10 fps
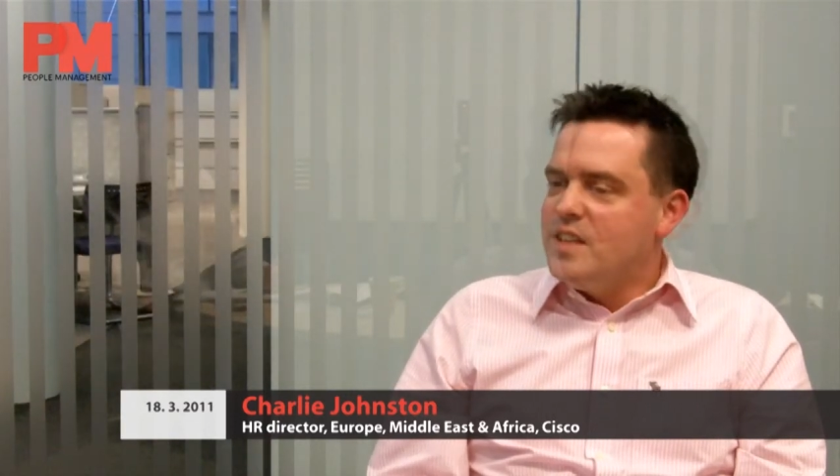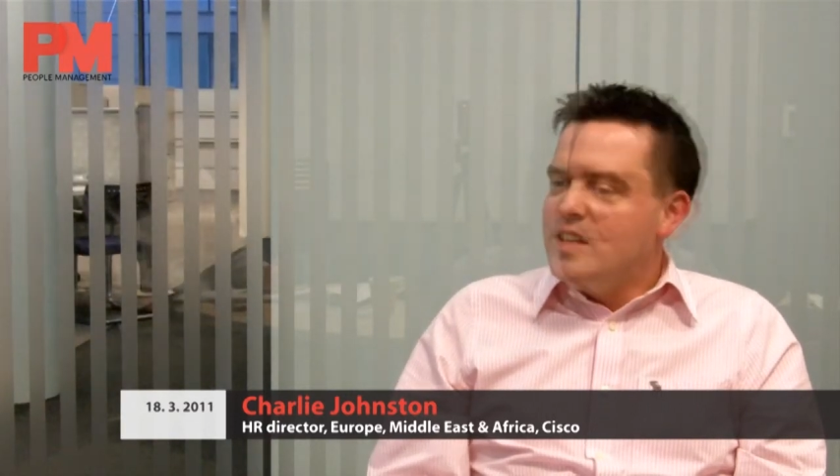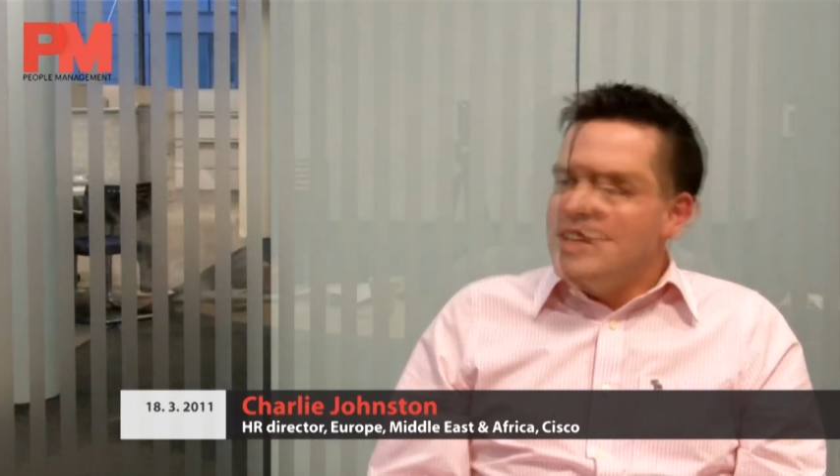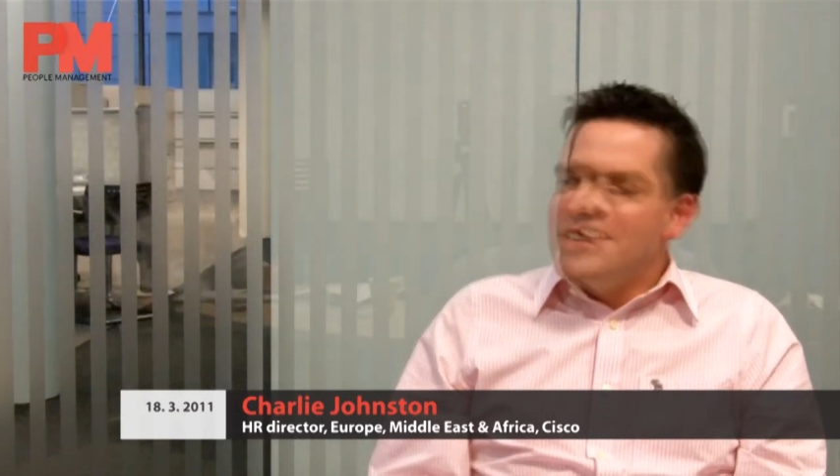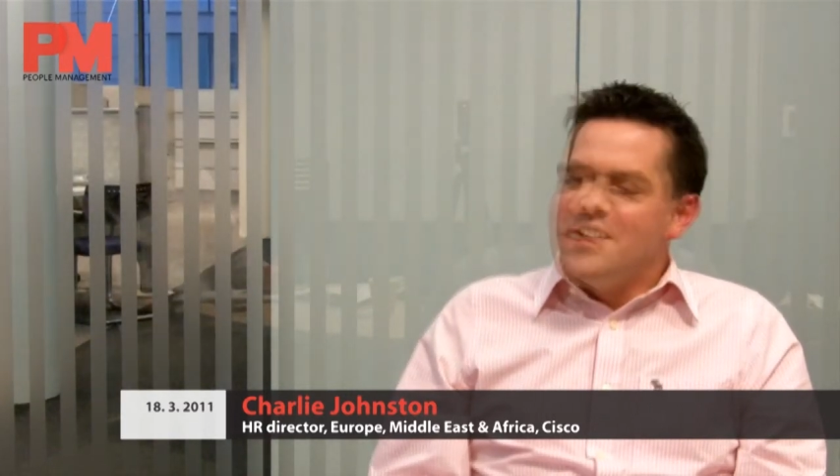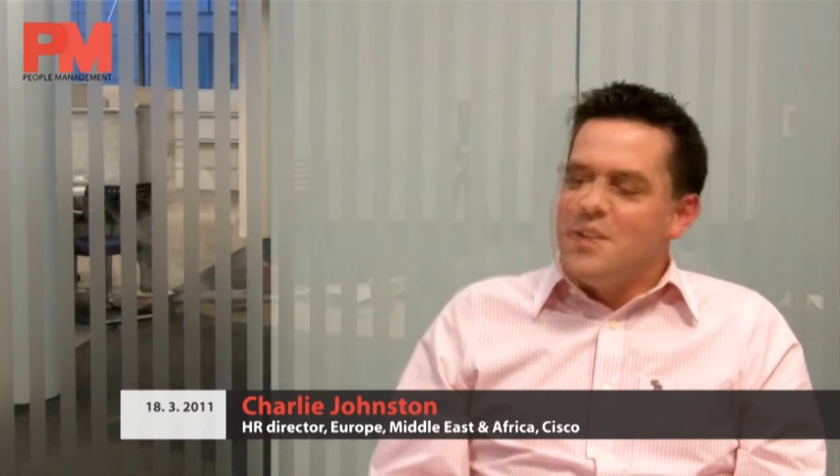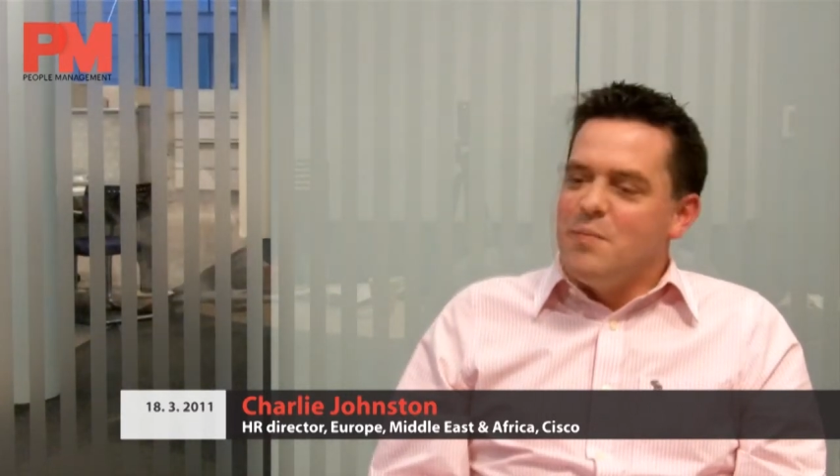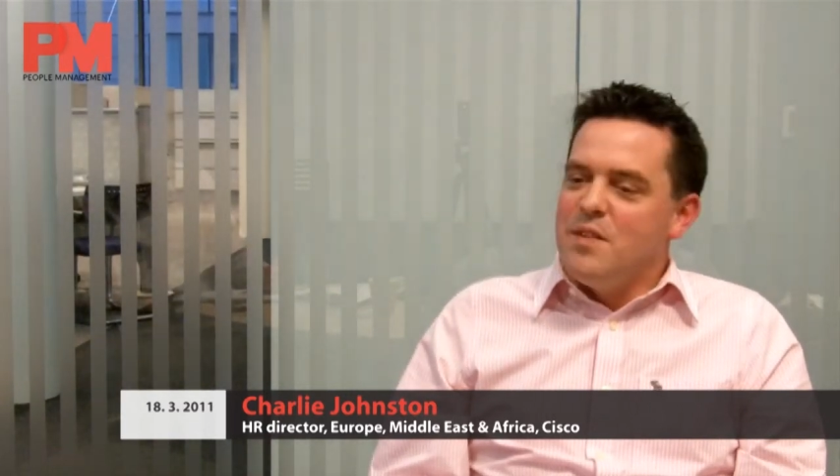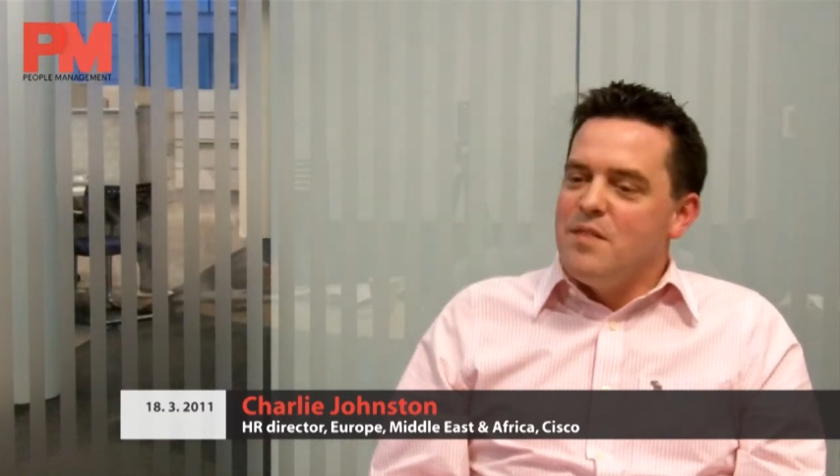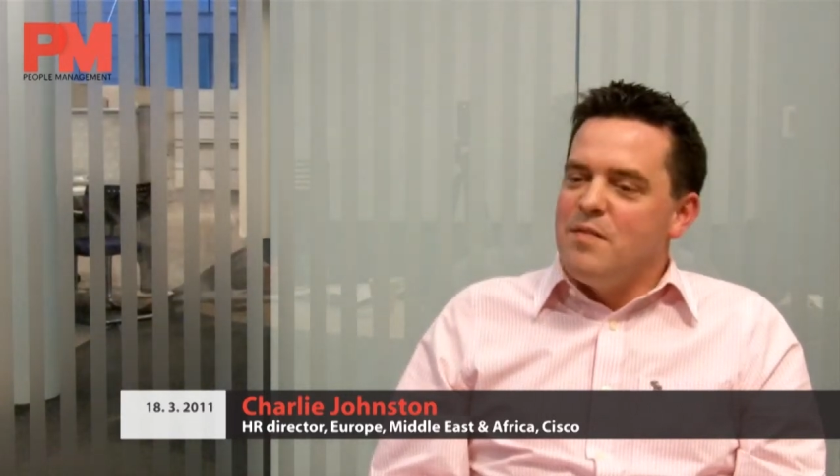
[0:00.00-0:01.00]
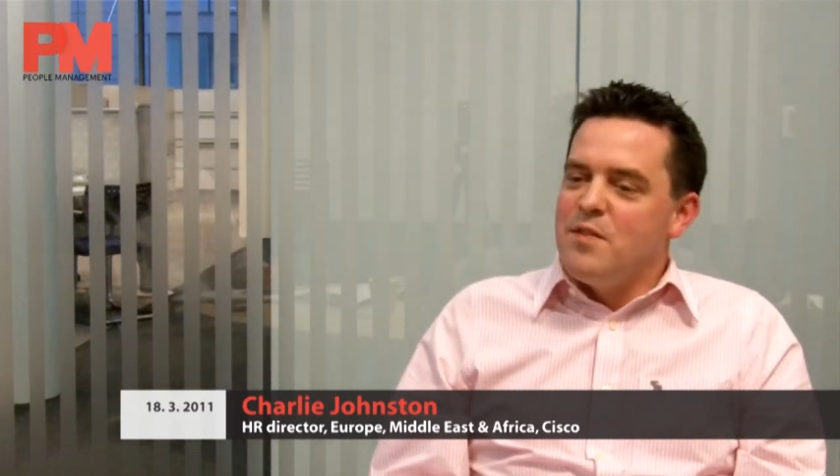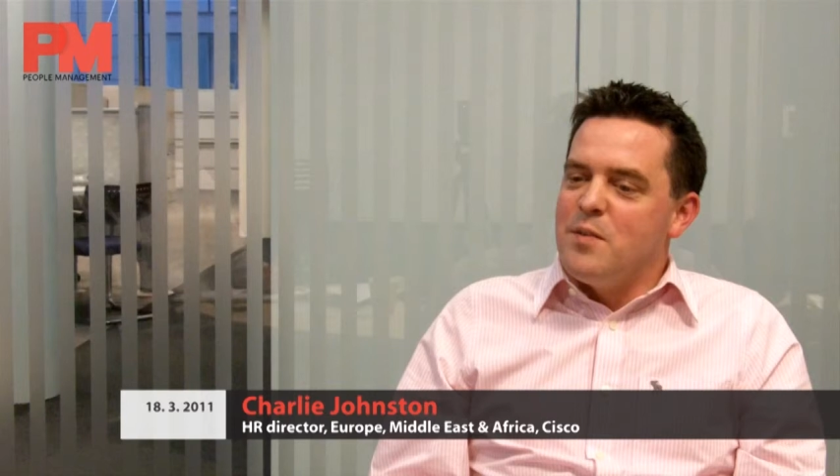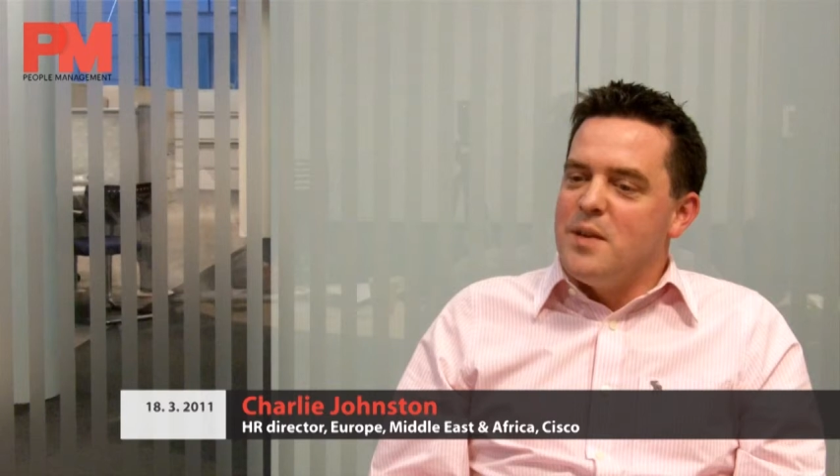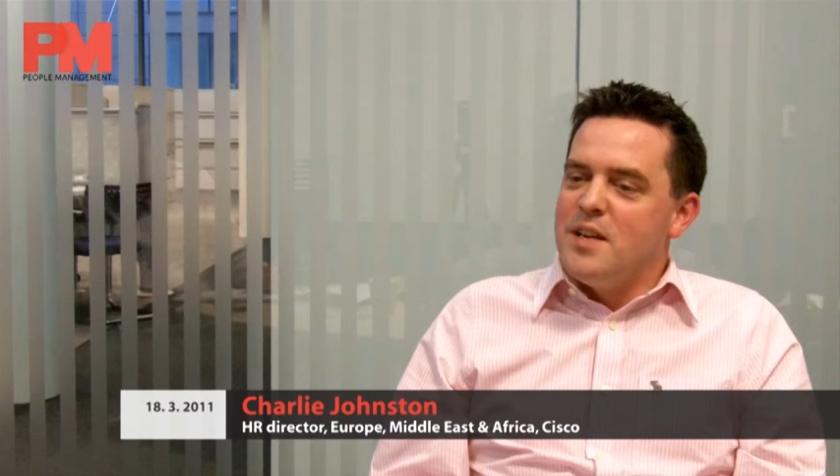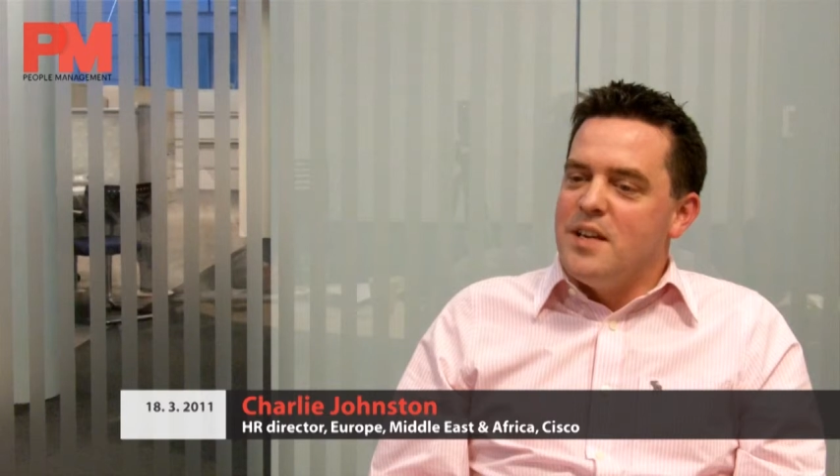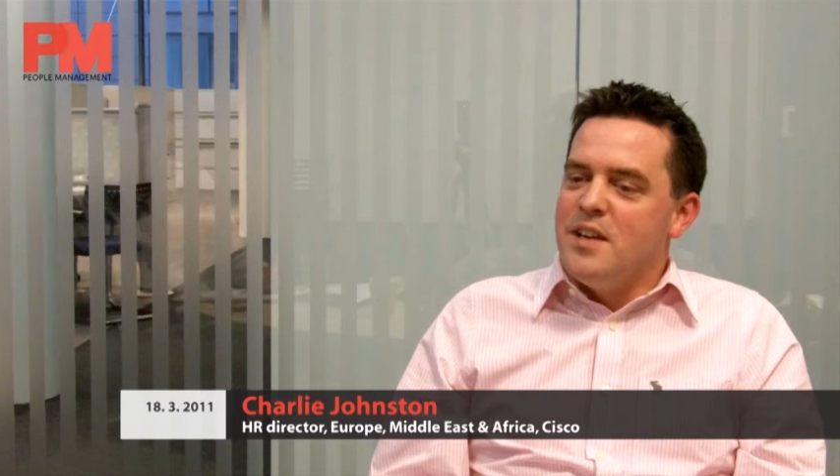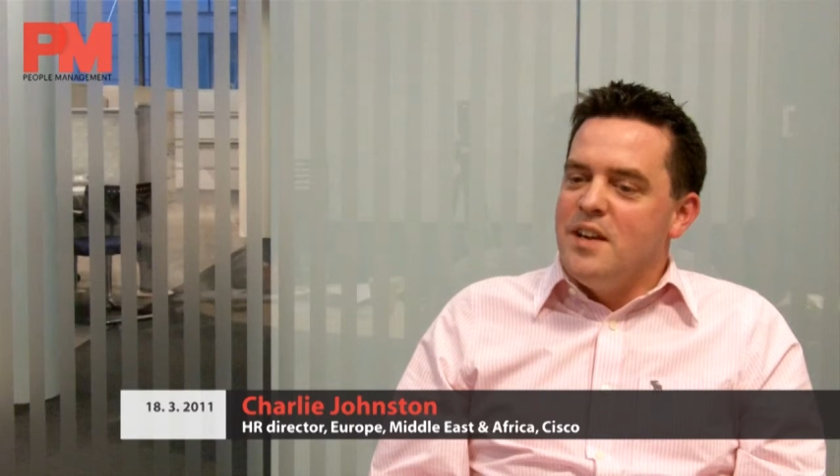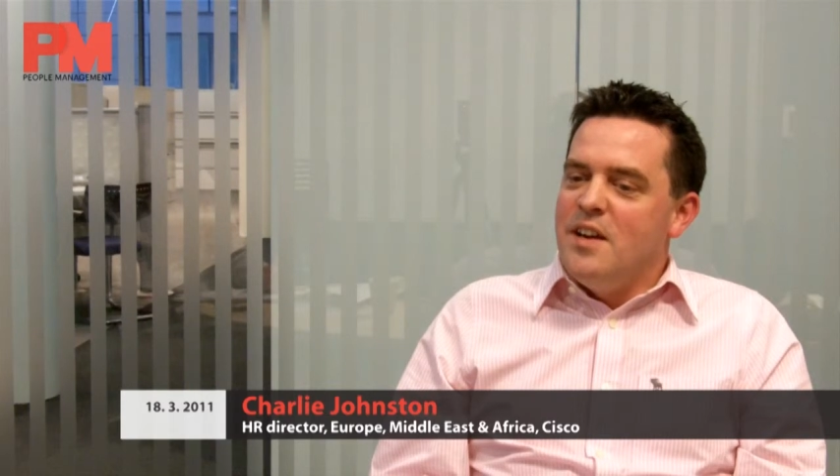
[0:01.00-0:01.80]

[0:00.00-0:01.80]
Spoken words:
I think it's something for me